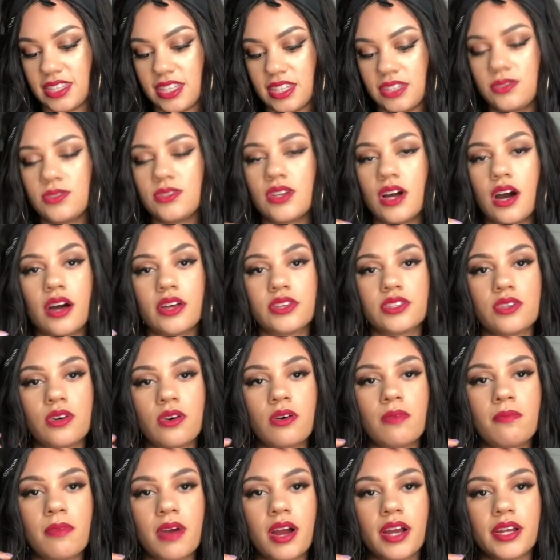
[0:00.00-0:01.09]
This was also
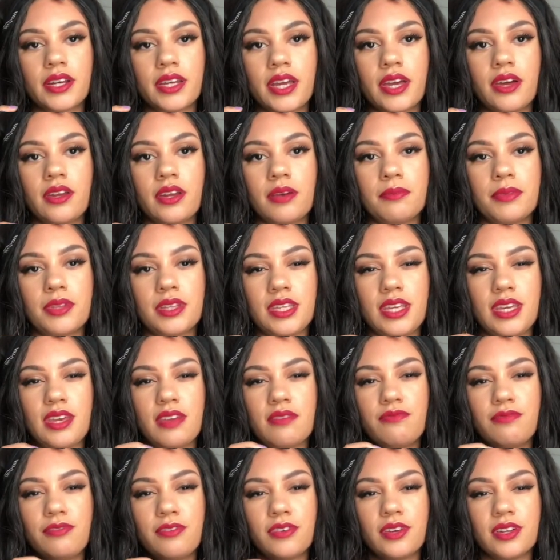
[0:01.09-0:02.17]
on markdown, I
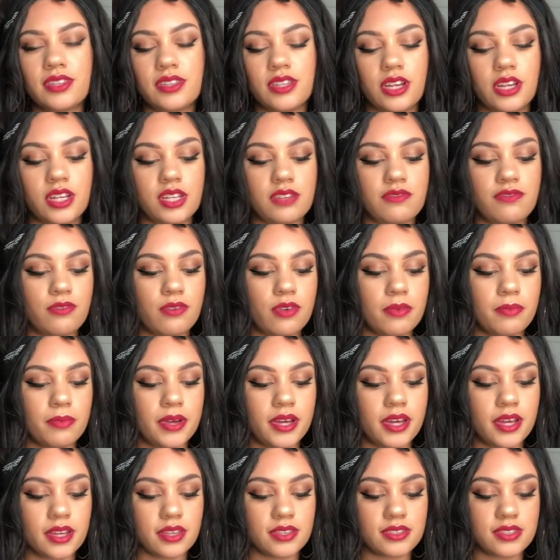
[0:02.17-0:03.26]
believe, for
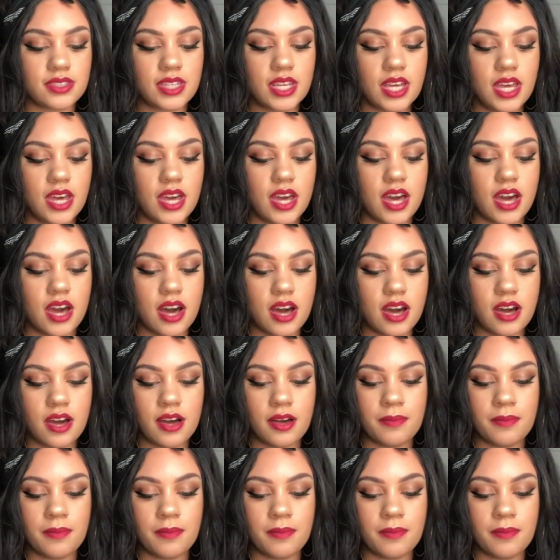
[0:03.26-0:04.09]
$34. I